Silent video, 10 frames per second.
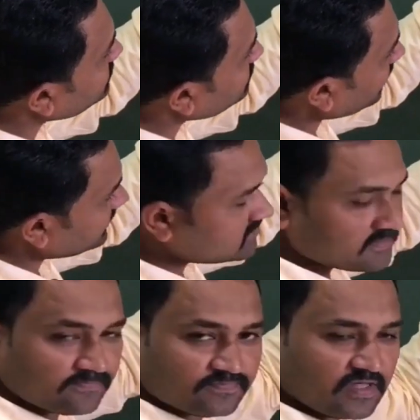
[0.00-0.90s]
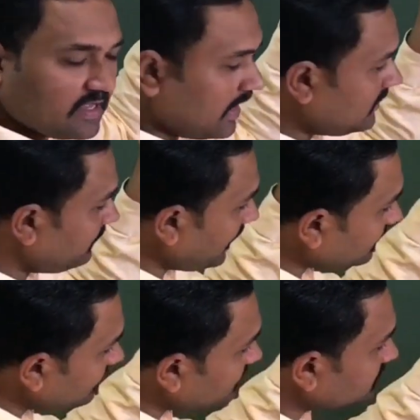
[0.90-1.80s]
to write the IUPAC
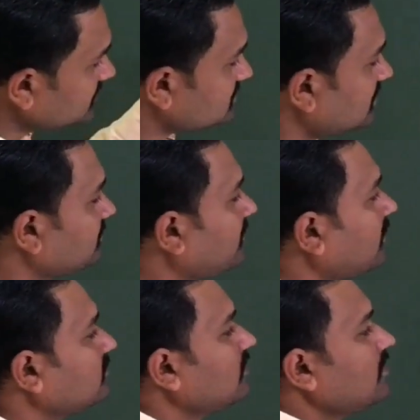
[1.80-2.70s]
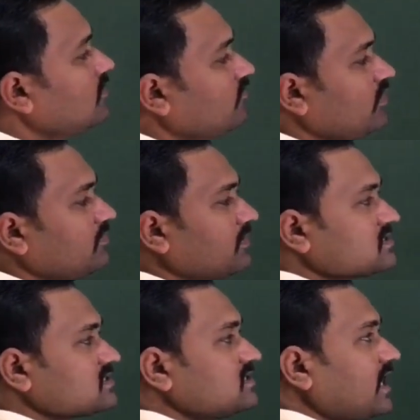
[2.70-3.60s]
name of this compound, we
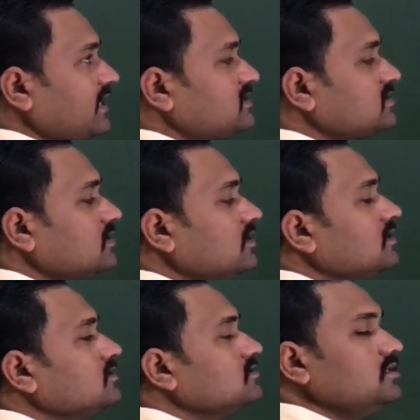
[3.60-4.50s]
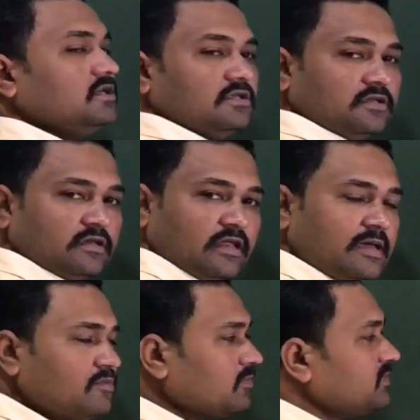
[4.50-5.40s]
must write the
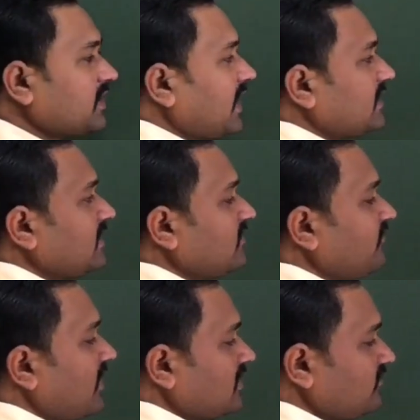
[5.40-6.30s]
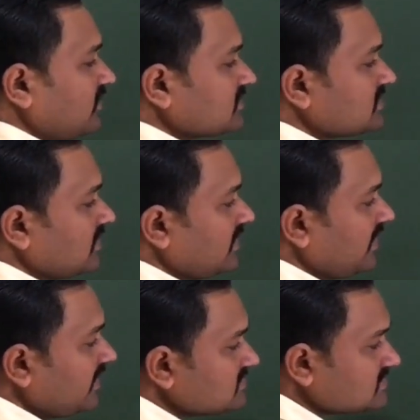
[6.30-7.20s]
name of the cationic part first.
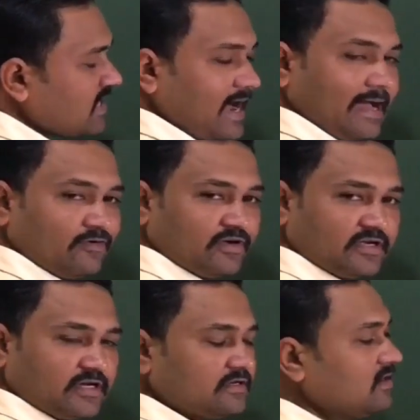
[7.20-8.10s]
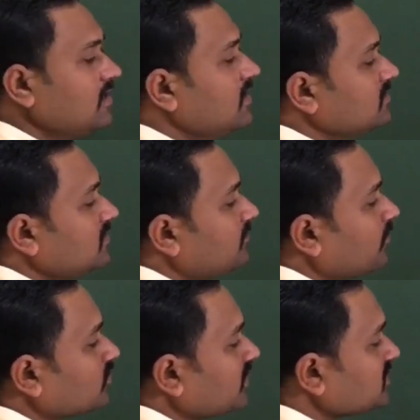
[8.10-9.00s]
Hence I have written the
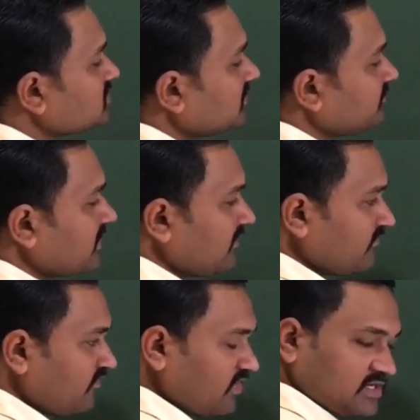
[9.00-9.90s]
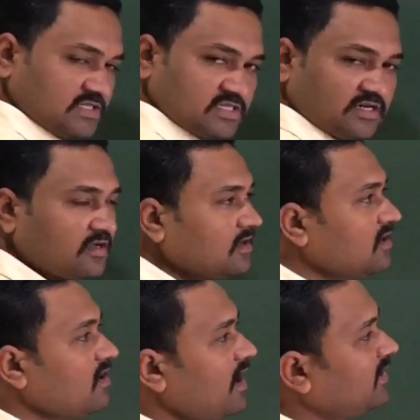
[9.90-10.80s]
potassium name first
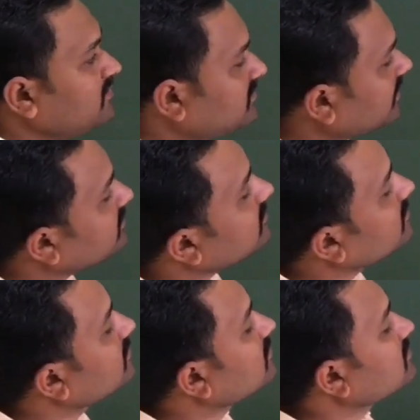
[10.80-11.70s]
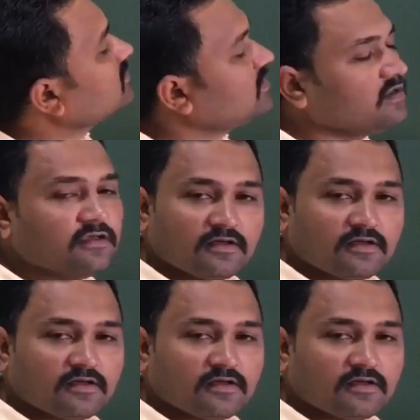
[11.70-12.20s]
and then the